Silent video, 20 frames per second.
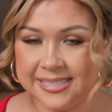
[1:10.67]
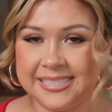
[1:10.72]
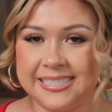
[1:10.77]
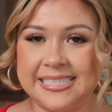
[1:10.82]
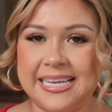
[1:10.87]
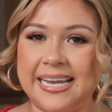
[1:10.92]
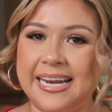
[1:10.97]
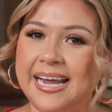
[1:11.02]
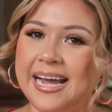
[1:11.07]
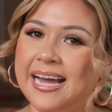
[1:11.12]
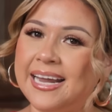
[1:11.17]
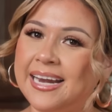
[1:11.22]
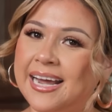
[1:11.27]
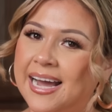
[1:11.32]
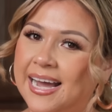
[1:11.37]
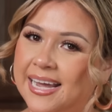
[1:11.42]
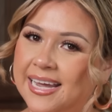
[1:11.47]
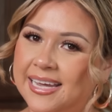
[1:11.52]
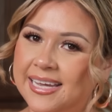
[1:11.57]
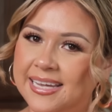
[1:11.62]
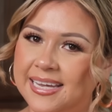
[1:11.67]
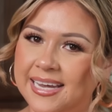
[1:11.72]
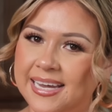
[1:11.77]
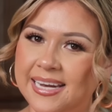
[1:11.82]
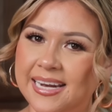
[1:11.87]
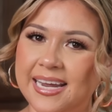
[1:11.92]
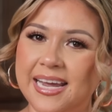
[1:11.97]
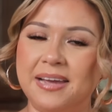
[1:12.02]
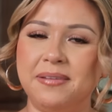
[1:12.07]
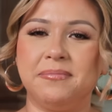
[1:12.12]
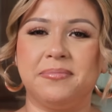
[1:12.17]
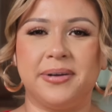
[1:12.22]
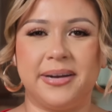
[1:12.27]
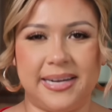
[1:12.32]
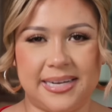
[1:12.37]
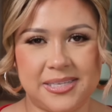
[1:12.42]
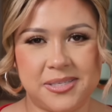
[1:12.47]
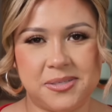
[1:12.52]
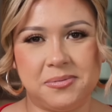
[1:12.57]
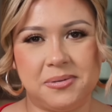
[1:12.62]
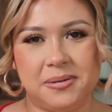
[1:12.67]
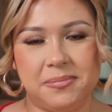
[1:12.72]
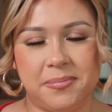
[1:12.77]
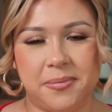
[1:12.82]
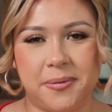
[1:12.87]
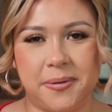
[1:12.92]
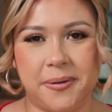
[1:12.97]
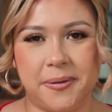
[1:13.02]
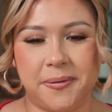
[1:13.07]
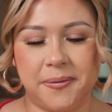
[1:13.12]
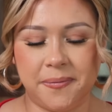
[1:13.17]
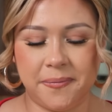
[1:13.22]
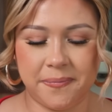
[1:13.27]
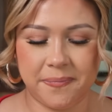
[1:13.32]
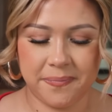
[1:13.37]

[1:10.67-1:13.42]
Set it on high heat and bring it to a boil.